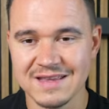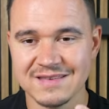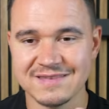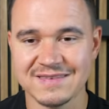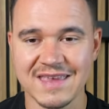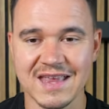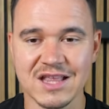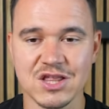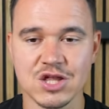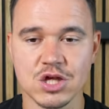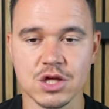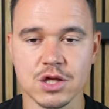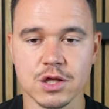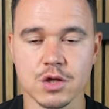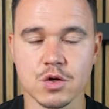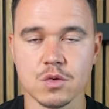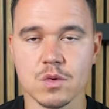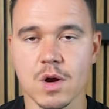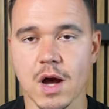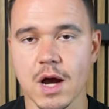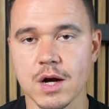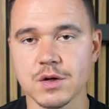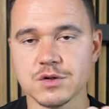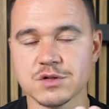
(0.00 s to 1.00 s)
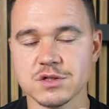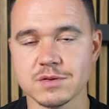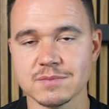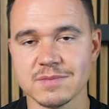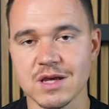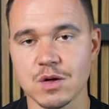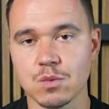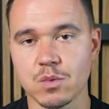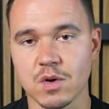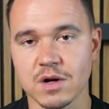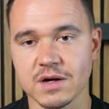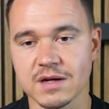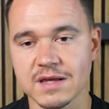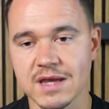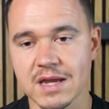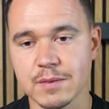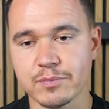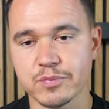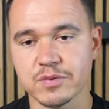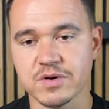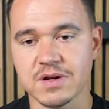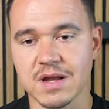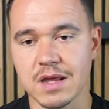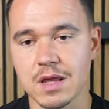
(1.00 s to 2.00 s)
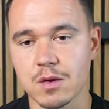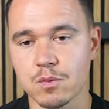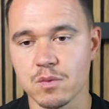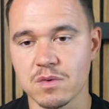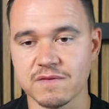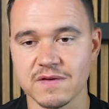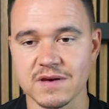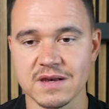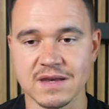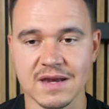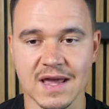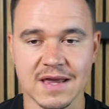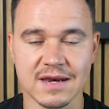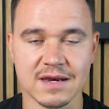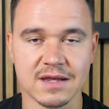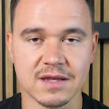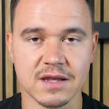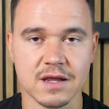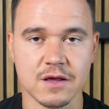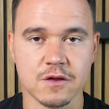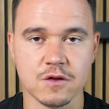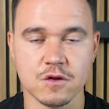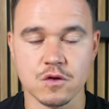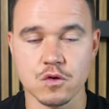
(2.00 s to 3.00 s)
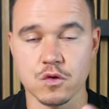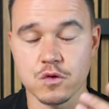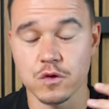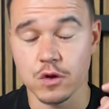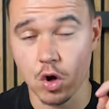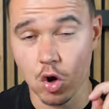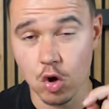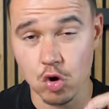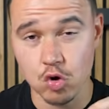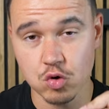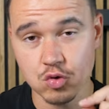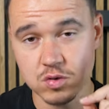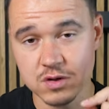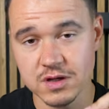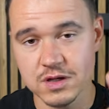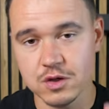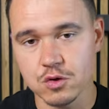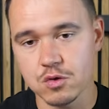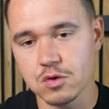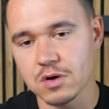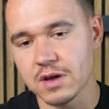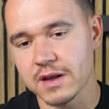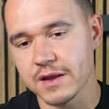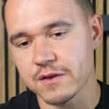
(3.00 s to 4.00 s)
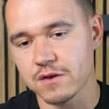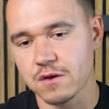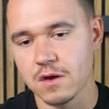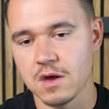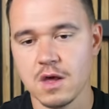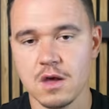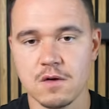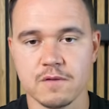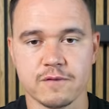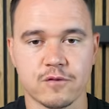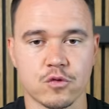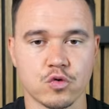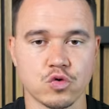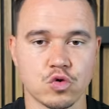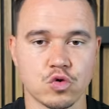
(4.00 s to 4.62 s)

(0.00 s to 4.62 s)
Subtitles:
teaching you how to make 1K per day within 90 days using only Google Ads for